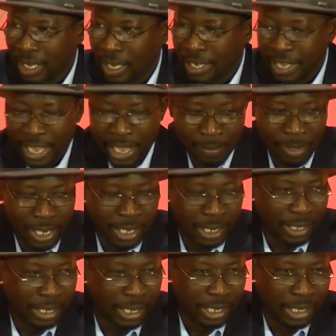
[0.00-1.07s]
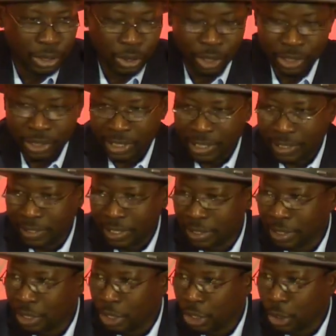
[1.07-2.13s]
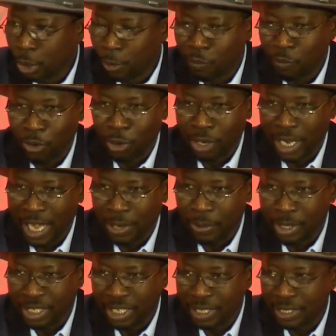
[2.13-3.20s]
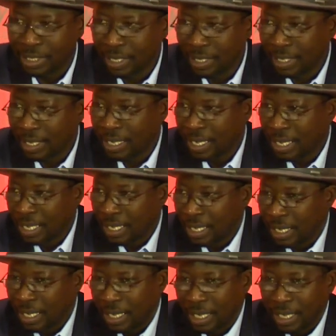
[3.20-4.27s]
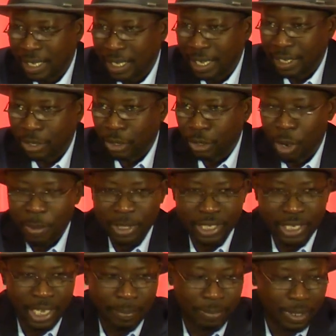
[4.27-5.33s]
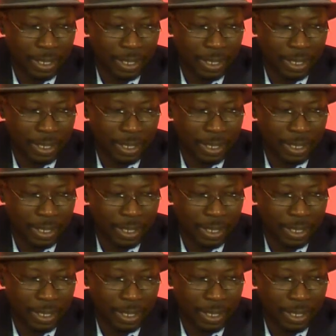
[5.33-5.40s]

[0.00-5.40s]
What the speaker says: namely sources written in Europhone languages and the Roman script.